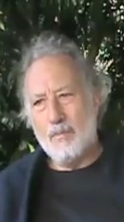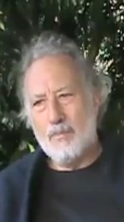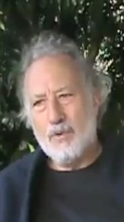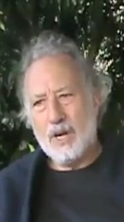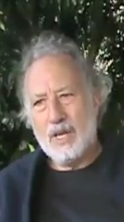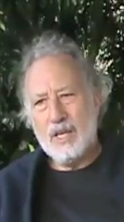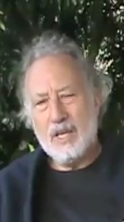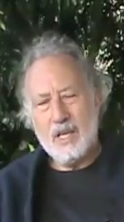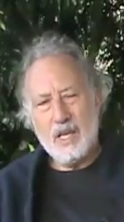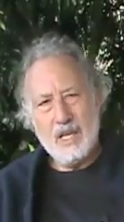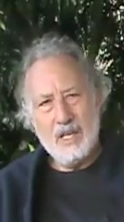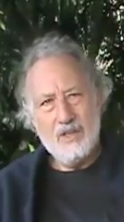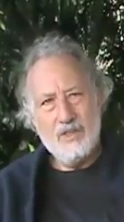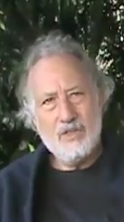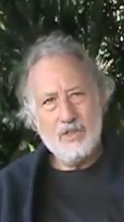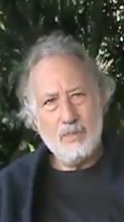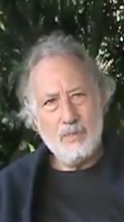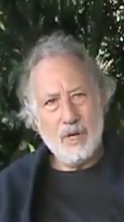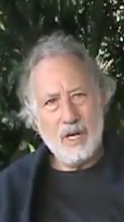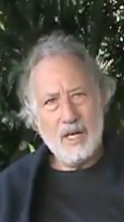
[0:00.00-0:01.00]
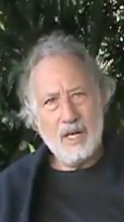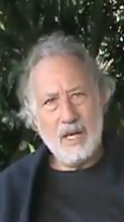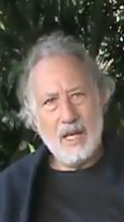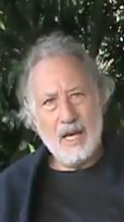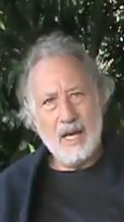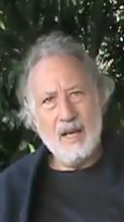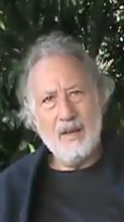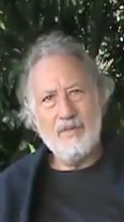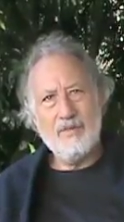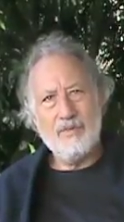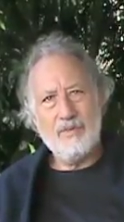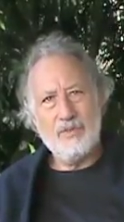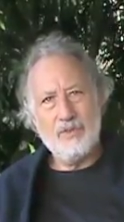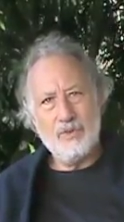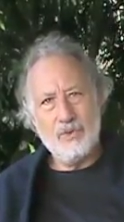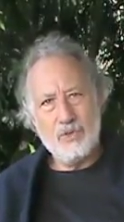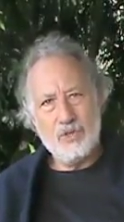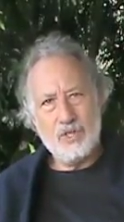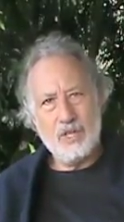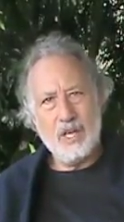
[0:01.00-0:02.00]
bringing into my life
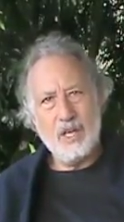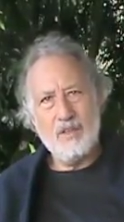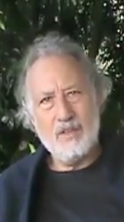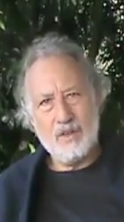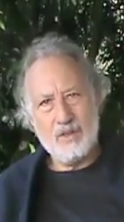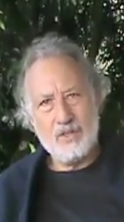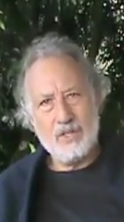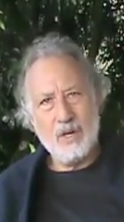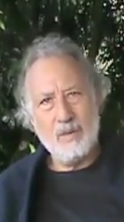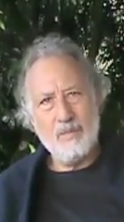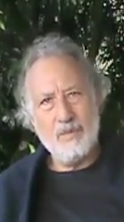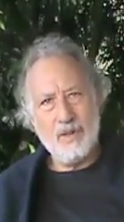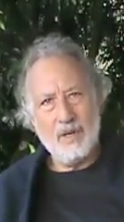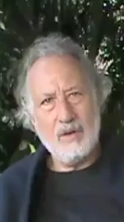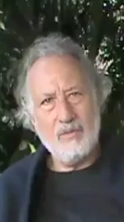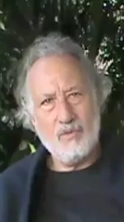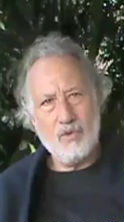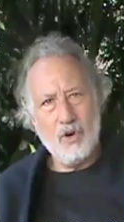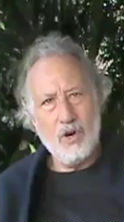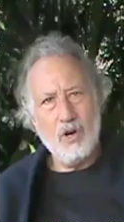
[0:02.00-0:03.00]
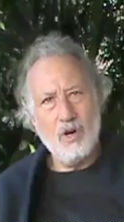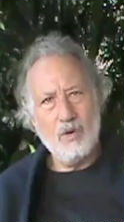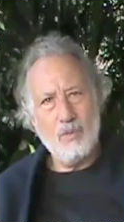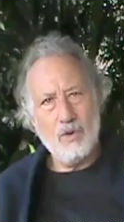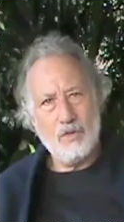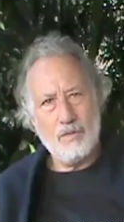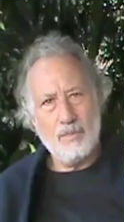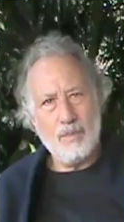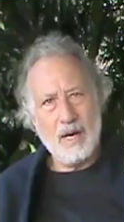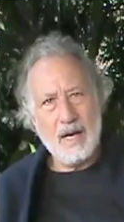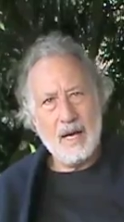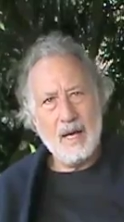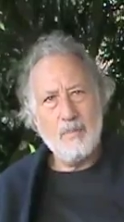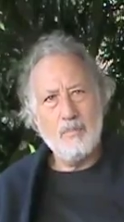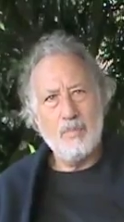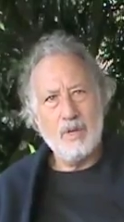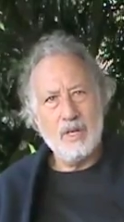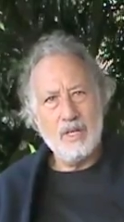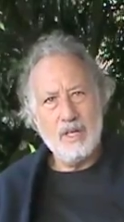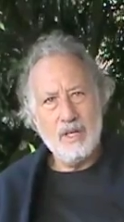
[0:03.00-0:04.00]
to say there's something wrong with my
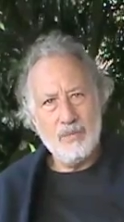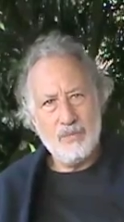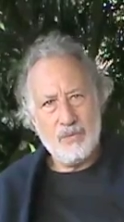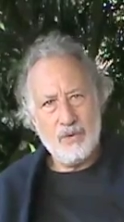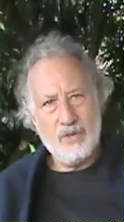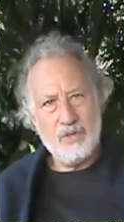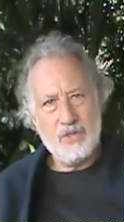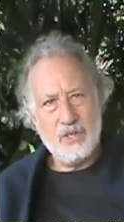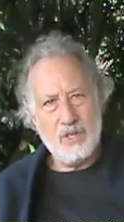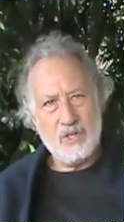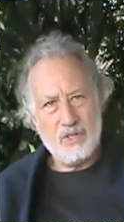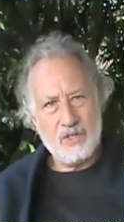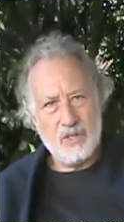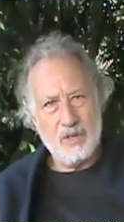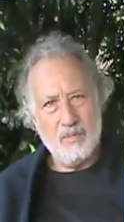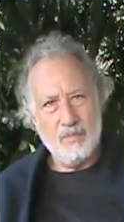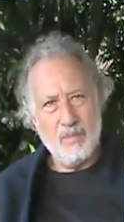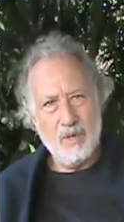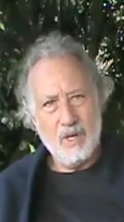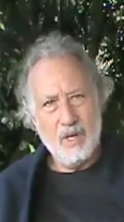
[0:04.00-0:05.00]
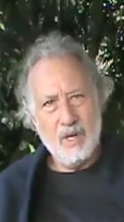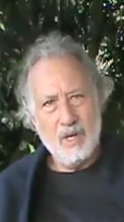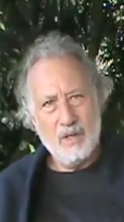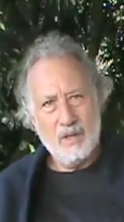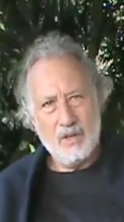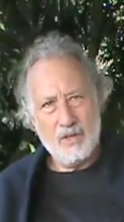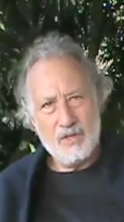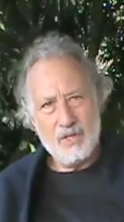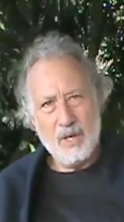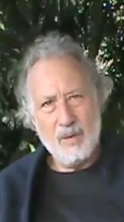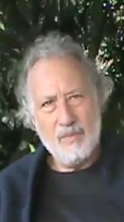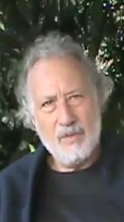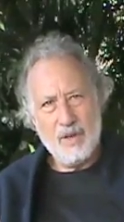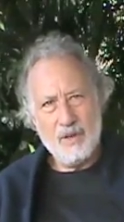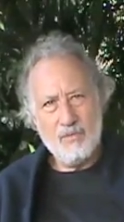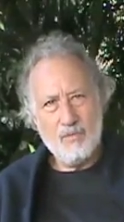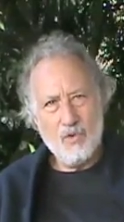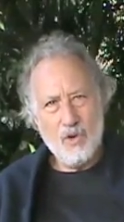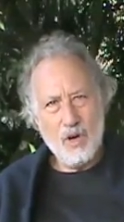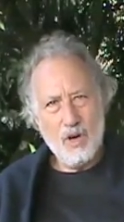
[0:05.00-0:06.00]
belief system. There's
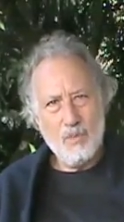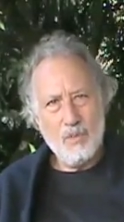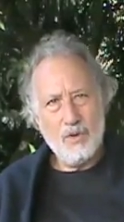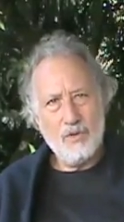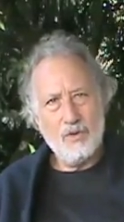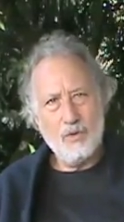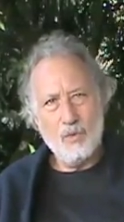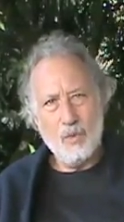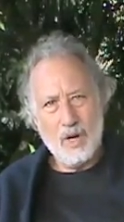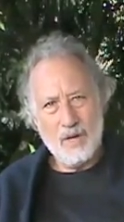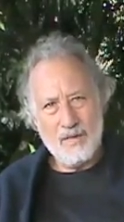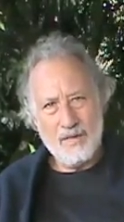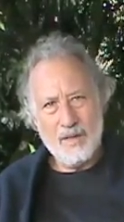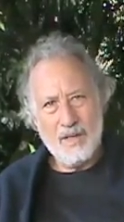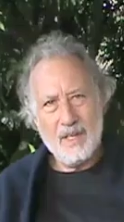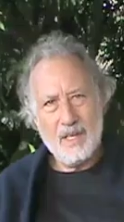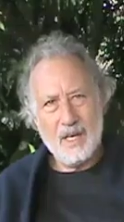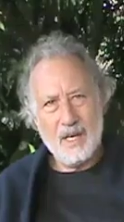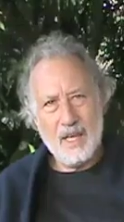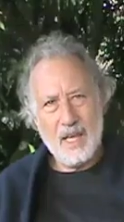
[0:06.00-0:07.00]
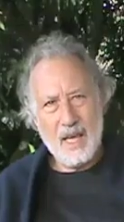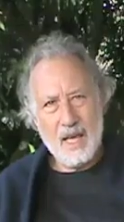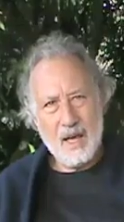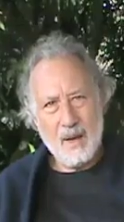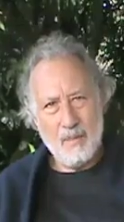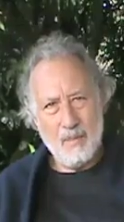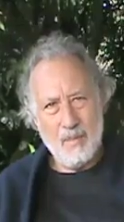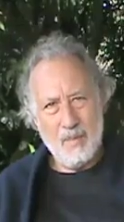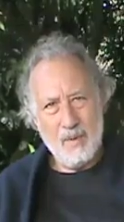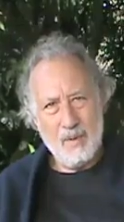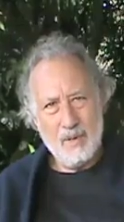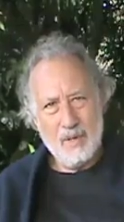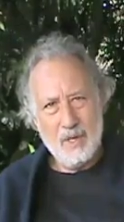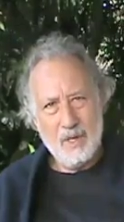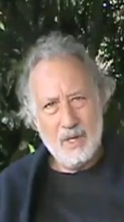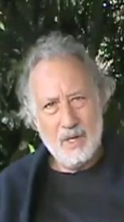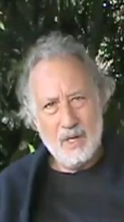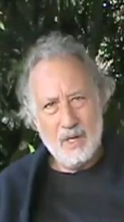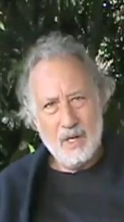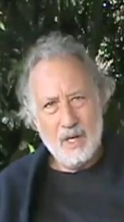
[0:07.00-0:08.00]
something wrong with who I think I am.
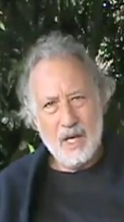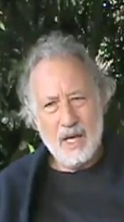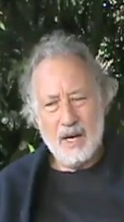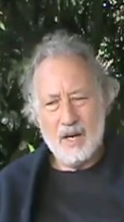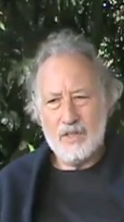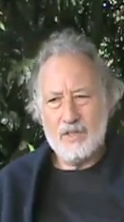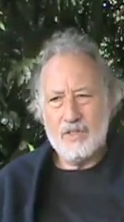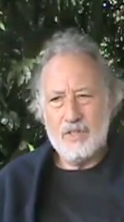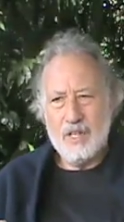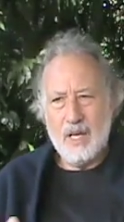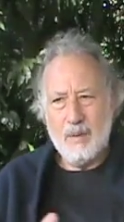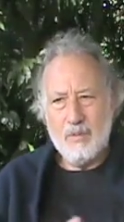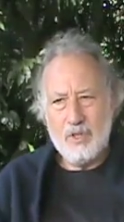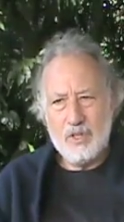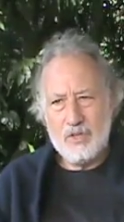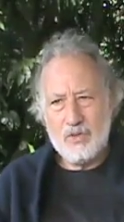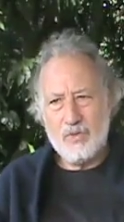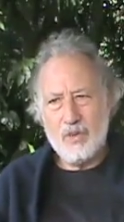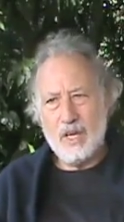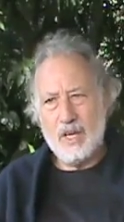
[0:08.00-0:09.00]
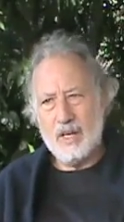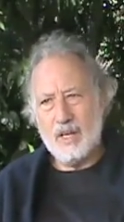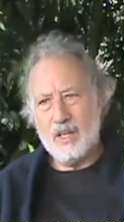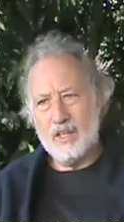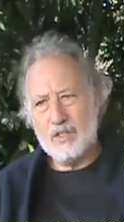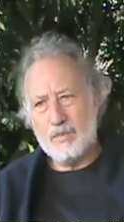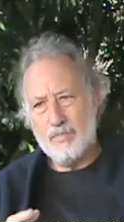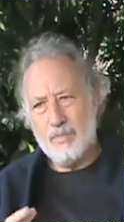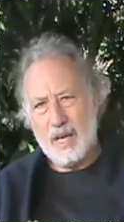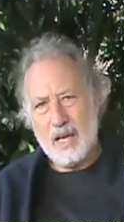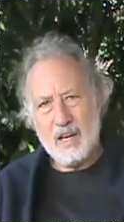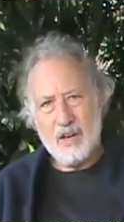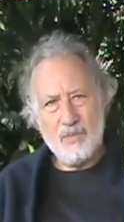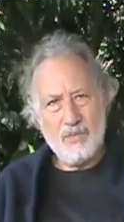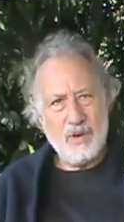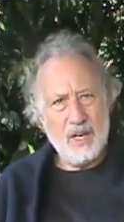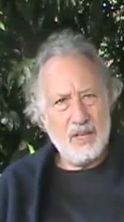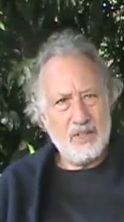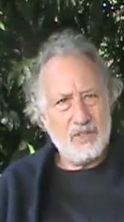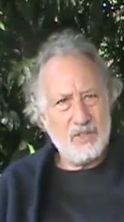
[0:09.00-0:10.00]
And it's demonstrating, it's
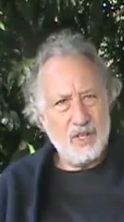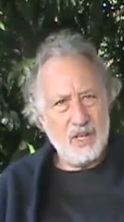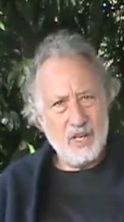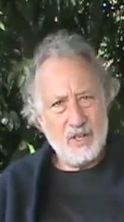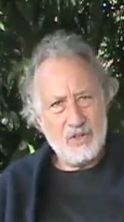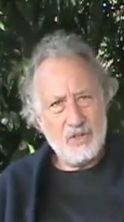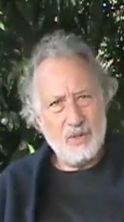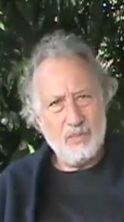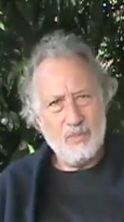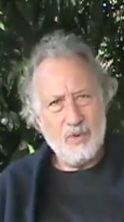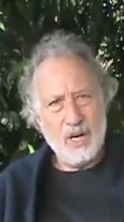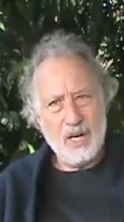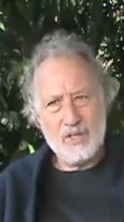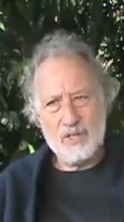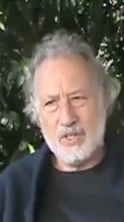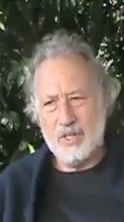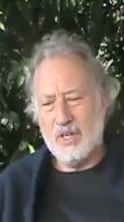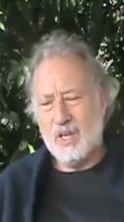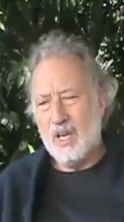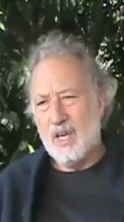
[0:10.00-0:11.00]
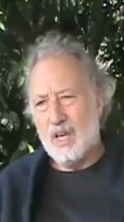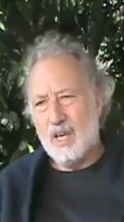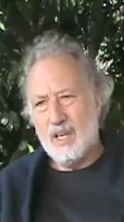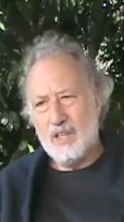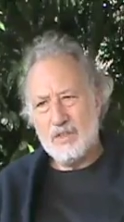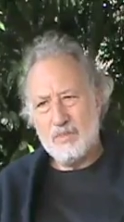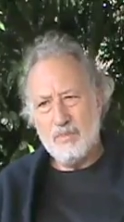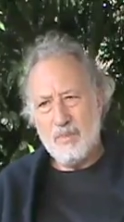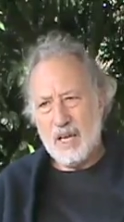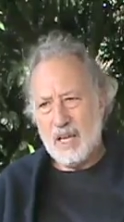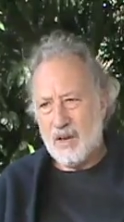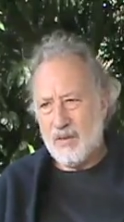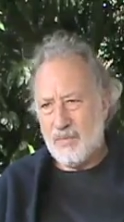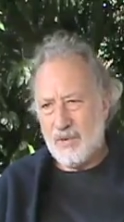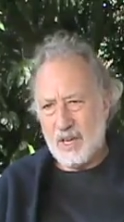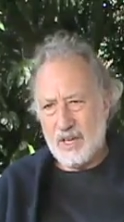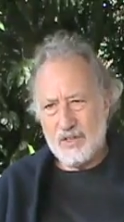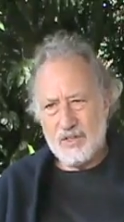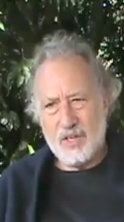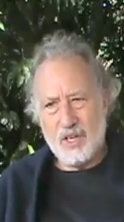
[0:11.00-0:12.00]
manifesting as depression. It's
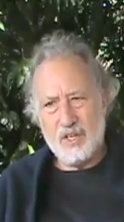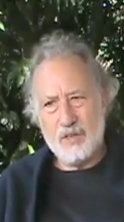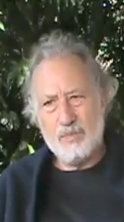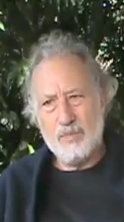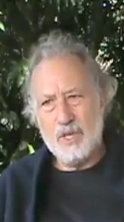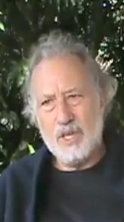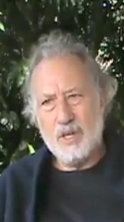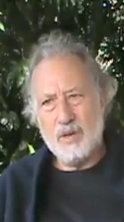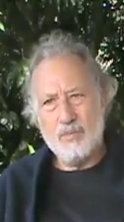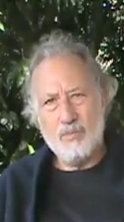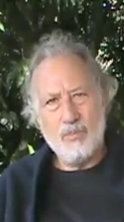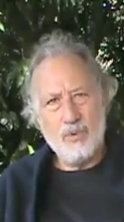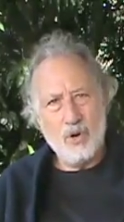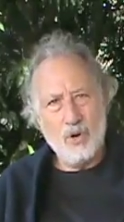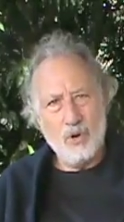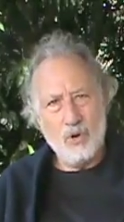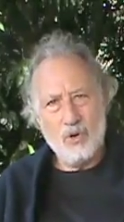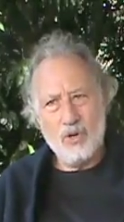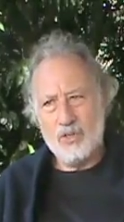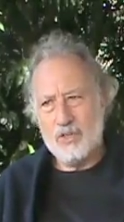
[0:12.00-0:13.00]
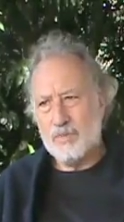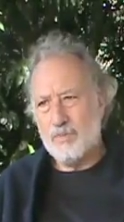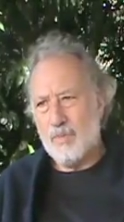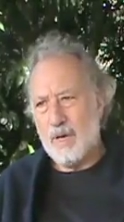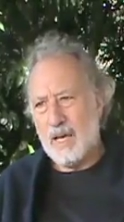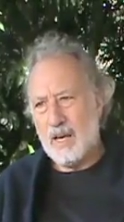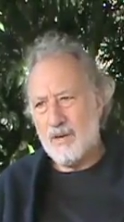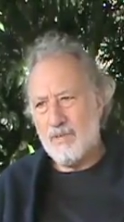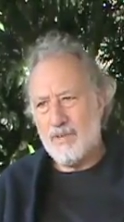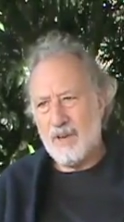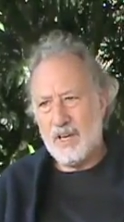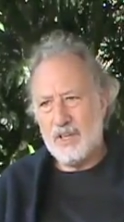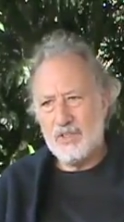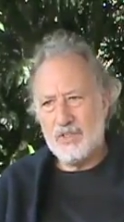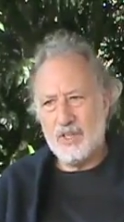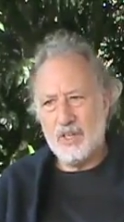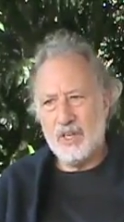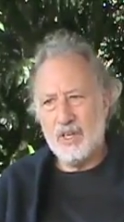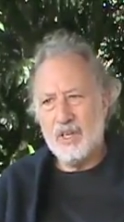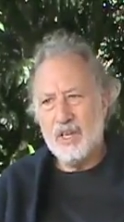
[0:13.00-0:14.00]
manifesting as being broke. It's
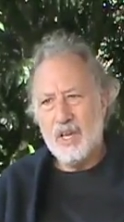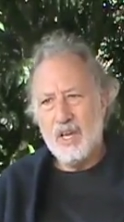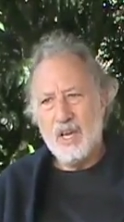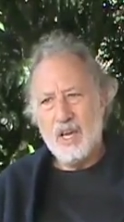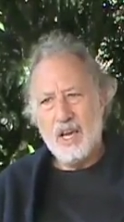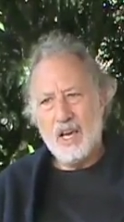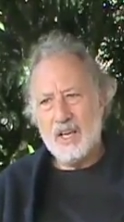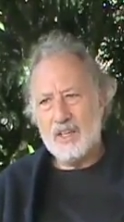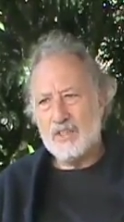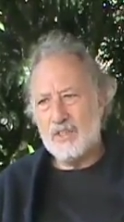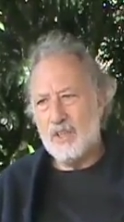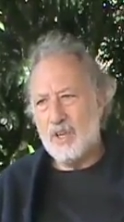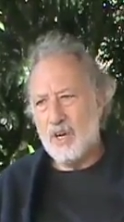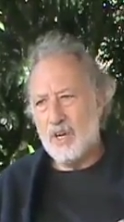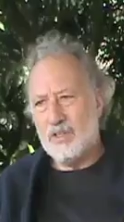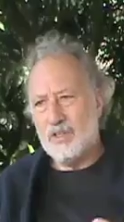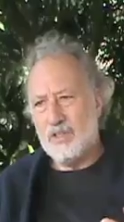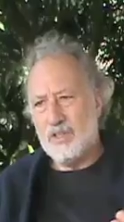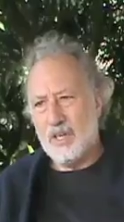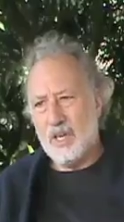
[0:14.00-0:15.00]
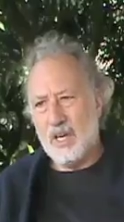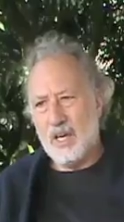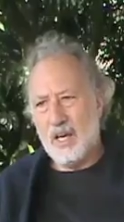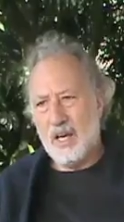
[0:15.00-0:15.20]
manifesting as not